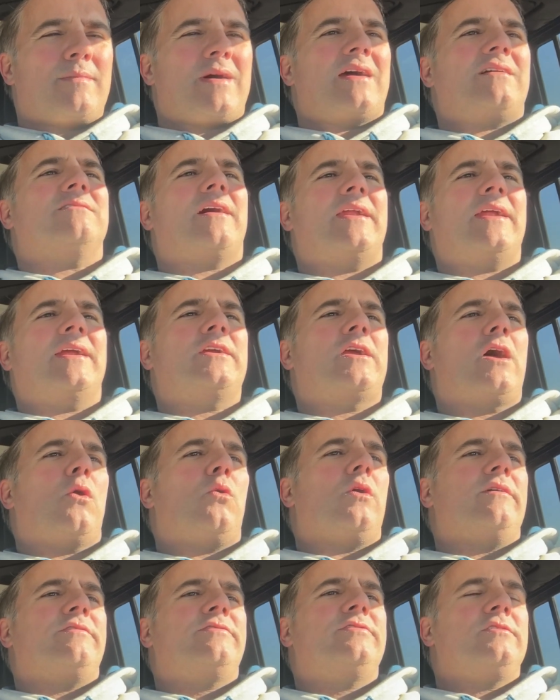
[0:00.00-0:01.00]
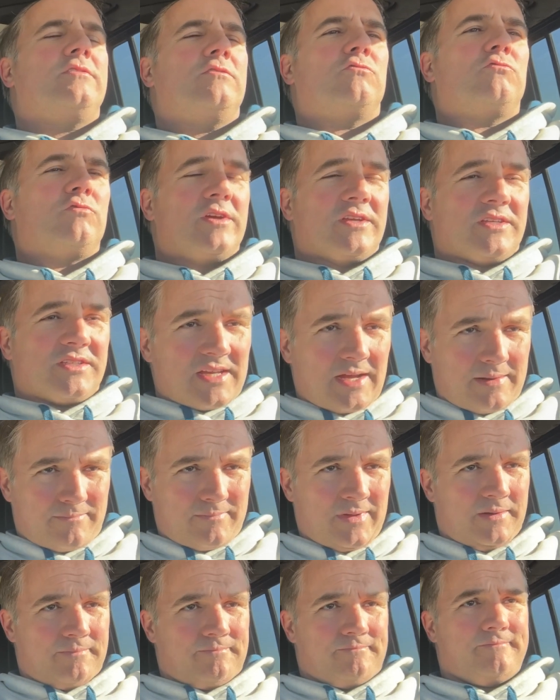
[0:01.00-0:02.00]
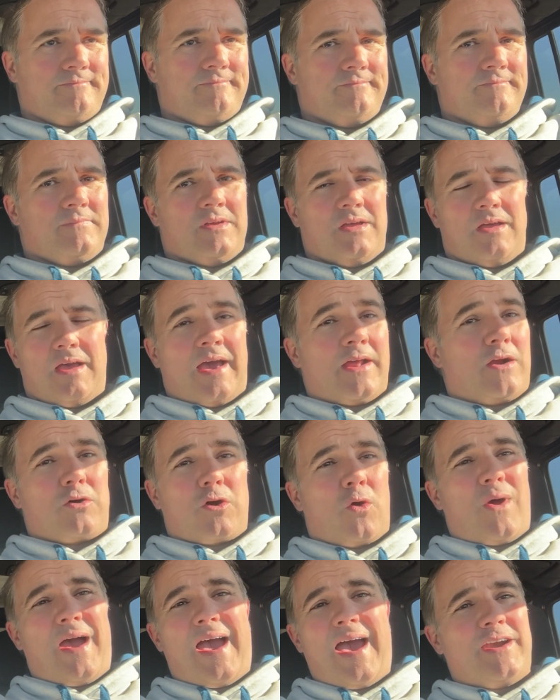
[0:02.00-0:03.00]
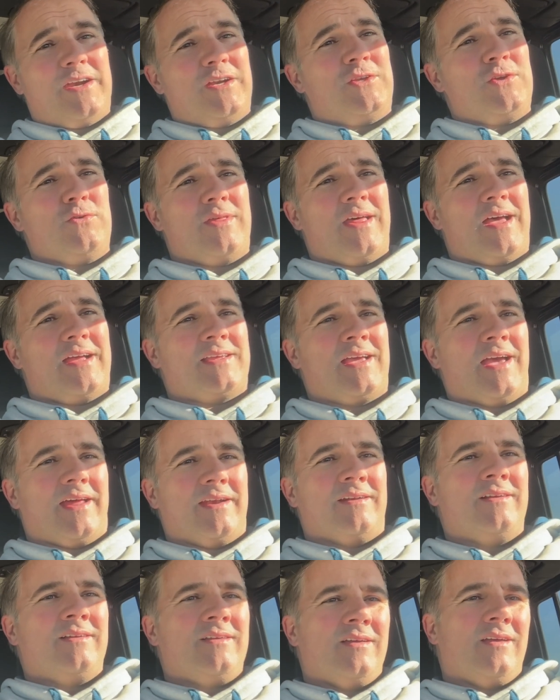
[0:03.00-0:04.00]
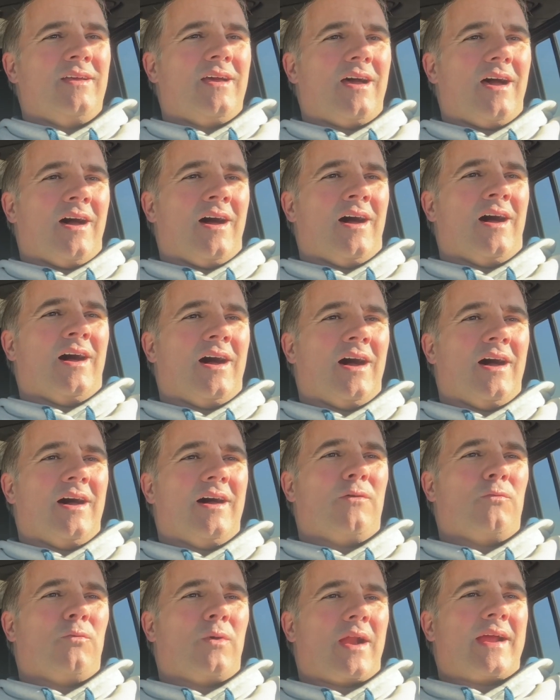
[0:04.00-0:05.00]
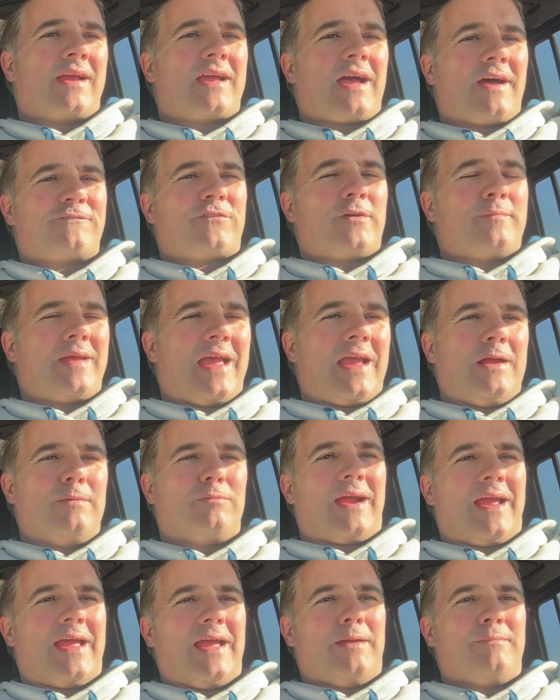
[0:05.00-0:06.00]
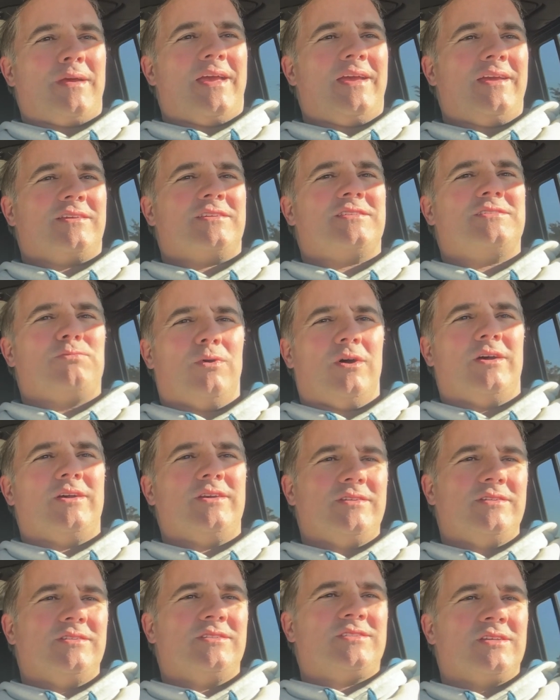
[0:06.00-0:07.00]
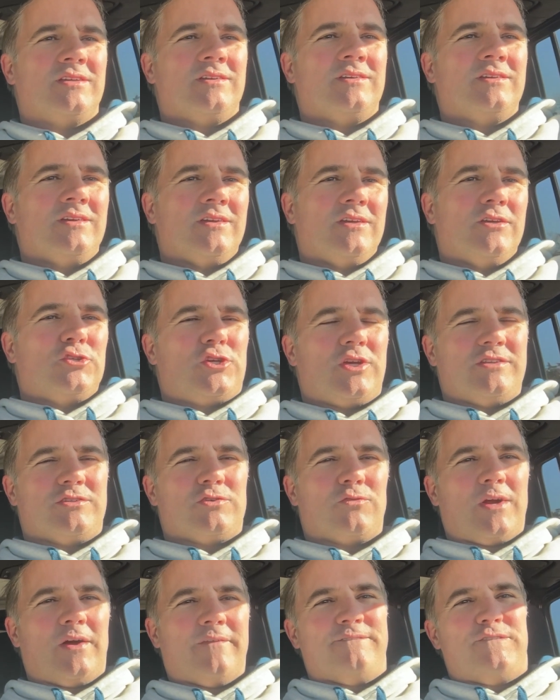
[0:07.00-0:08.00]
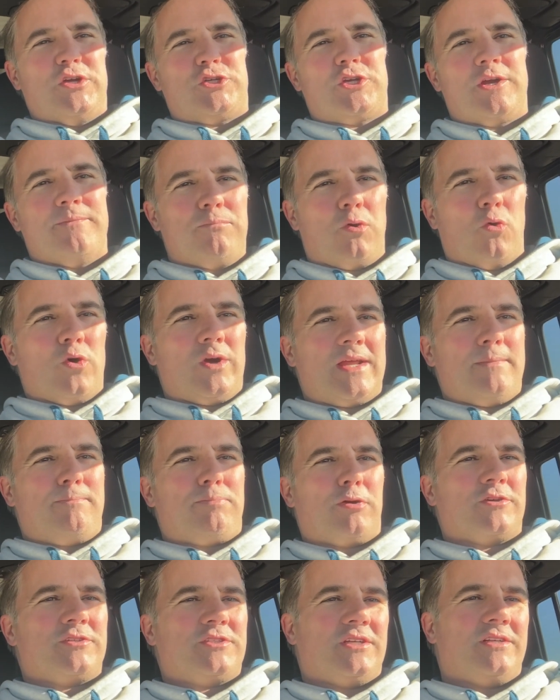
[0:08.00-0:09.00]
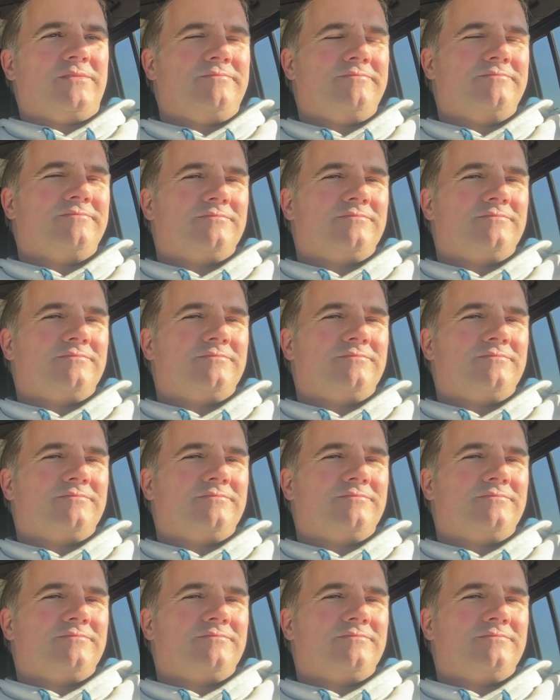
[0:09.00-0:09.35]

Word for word: am I letting go of? Resentment. I don't know how to do that yet. Uh, what I got from Abraham Hicks was she's a real vision boardy person.